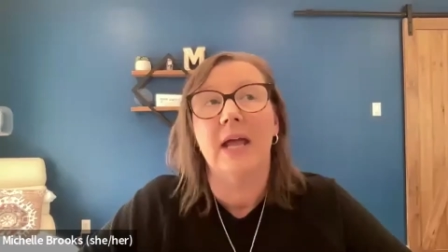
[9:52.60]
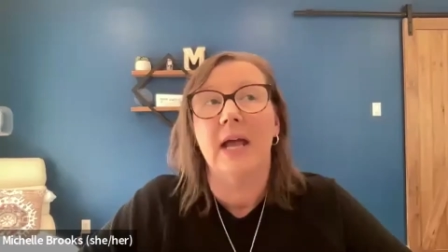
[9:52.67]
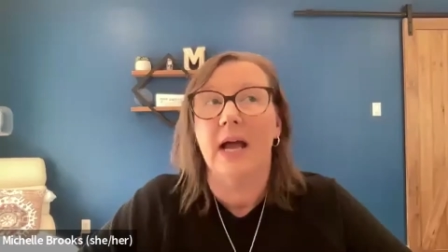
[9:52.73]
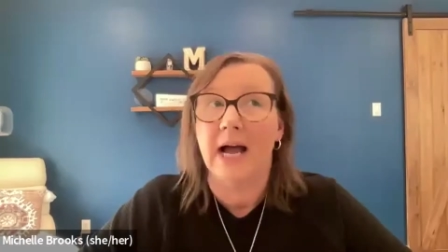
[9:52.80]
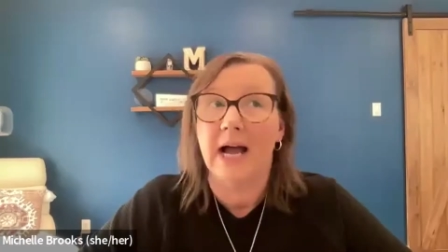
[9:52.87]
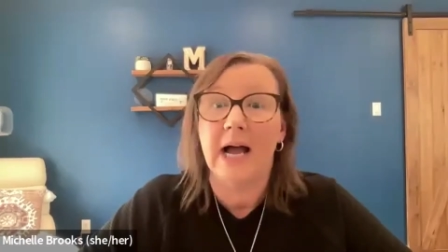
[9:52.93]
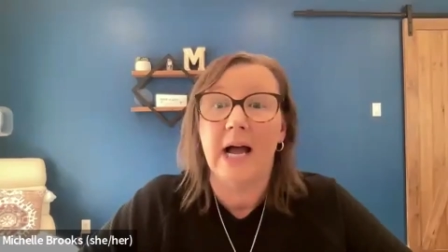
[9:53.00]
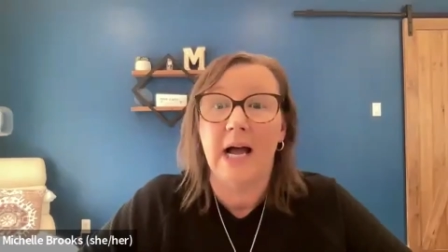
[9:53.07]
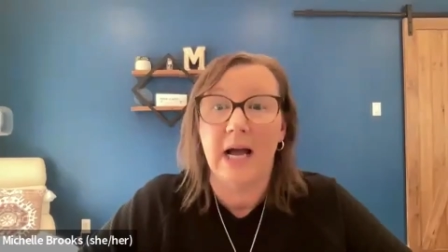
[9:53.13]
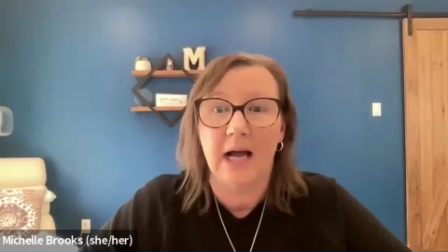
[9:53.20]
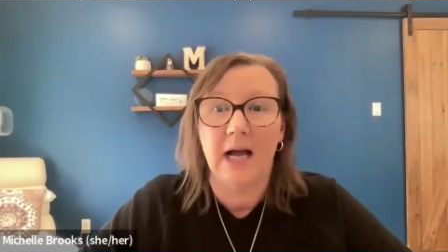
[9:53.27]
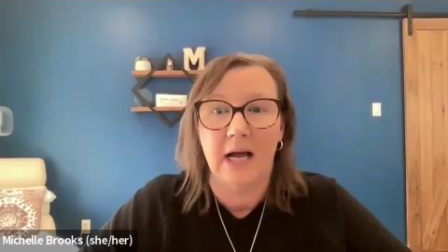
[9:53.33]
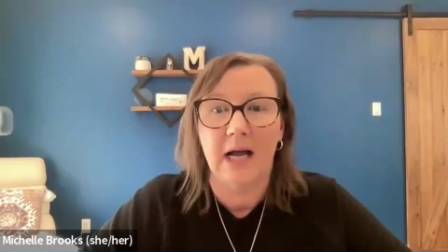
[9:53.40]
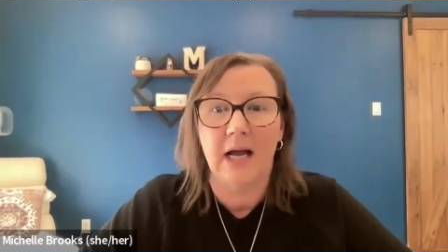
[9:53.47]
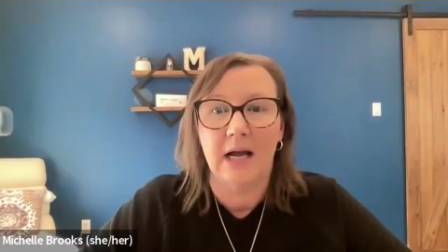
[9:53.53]
about why this
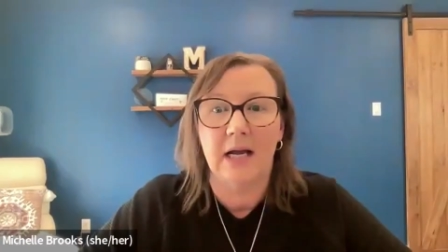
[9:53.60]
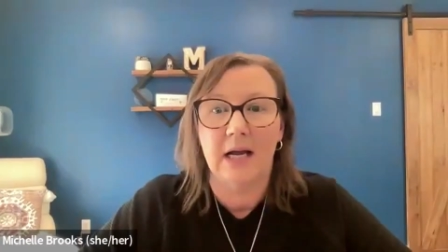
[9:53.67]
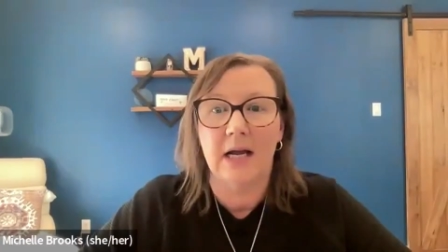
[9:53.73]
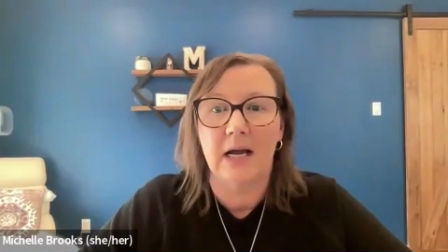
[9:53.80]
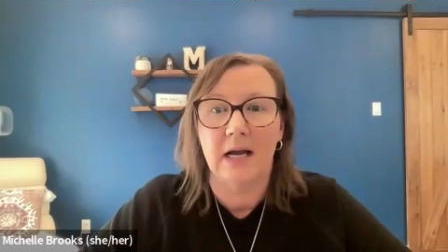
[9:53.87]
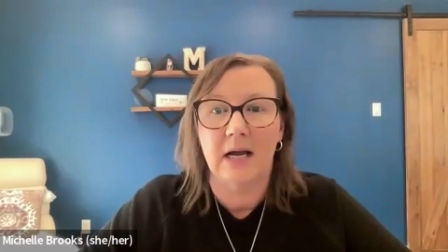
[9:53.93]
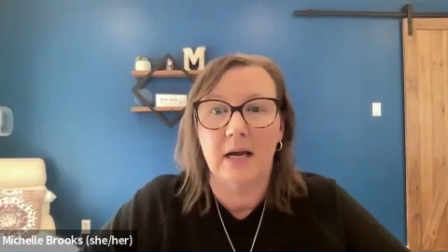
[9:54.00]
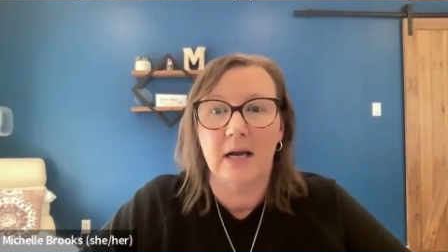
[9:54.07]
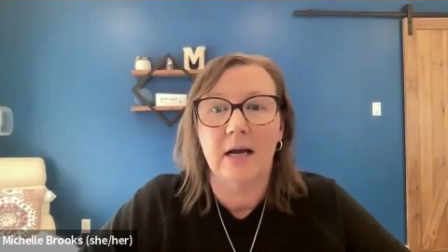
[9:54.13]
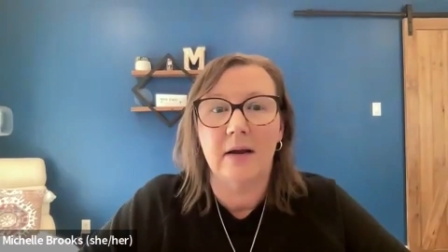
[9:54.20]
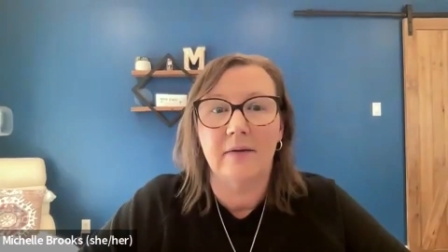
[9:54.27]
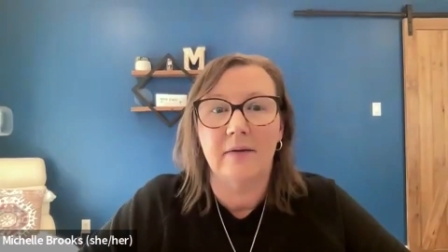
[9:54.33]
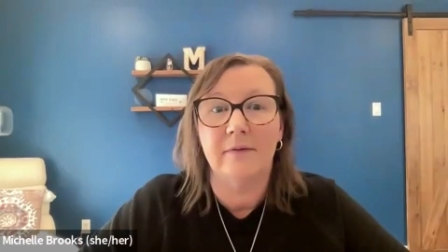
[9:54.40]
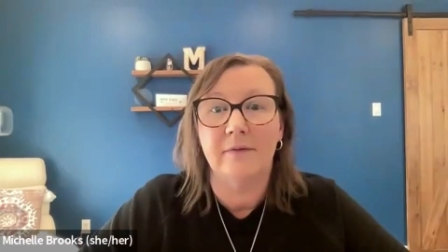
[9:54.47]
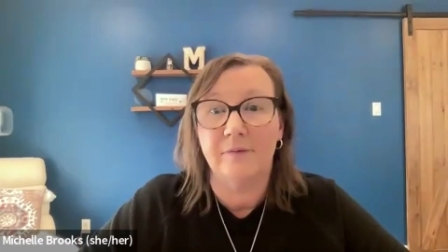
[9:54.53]
information is collected and
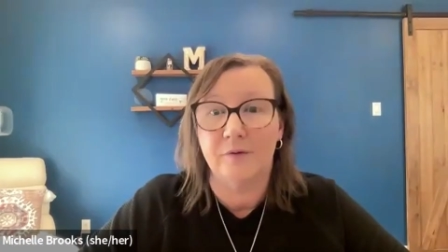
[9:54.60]
what's